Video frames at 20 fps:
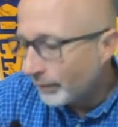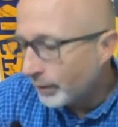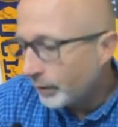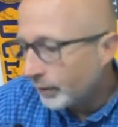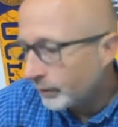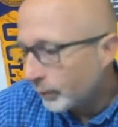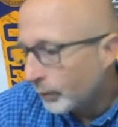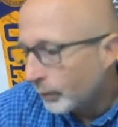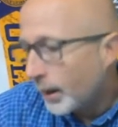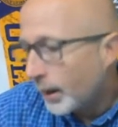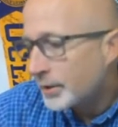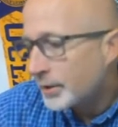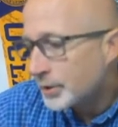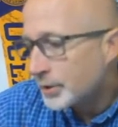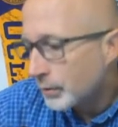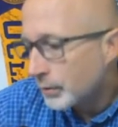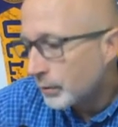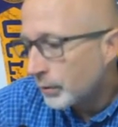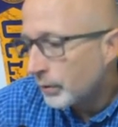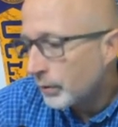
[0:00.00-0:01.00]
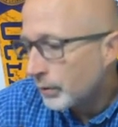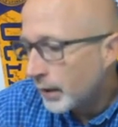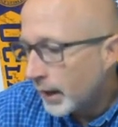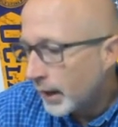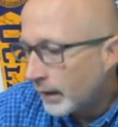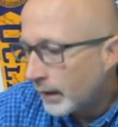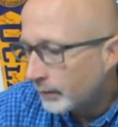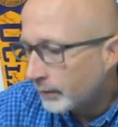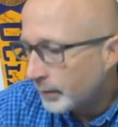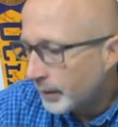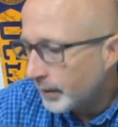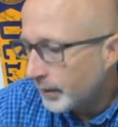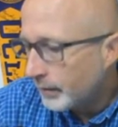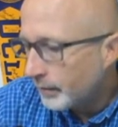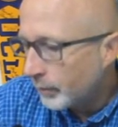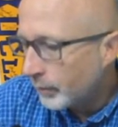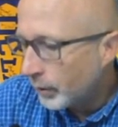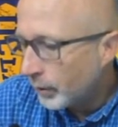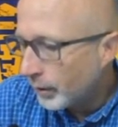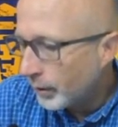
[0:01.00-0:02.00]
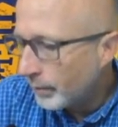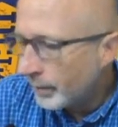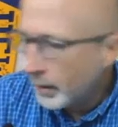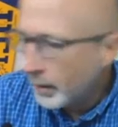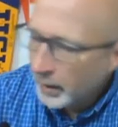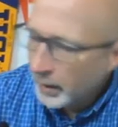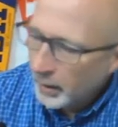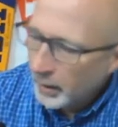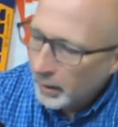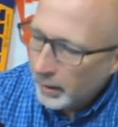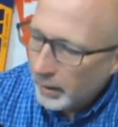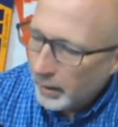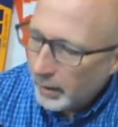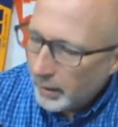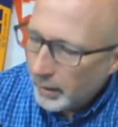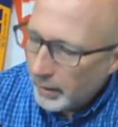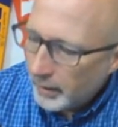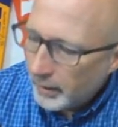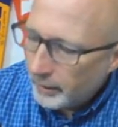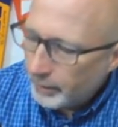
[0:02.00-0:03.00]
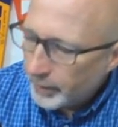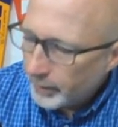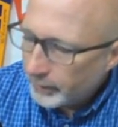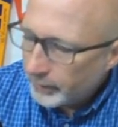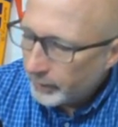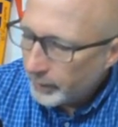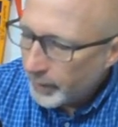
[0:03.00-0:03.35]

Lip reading: there's a rational root, has to be in the form of plus or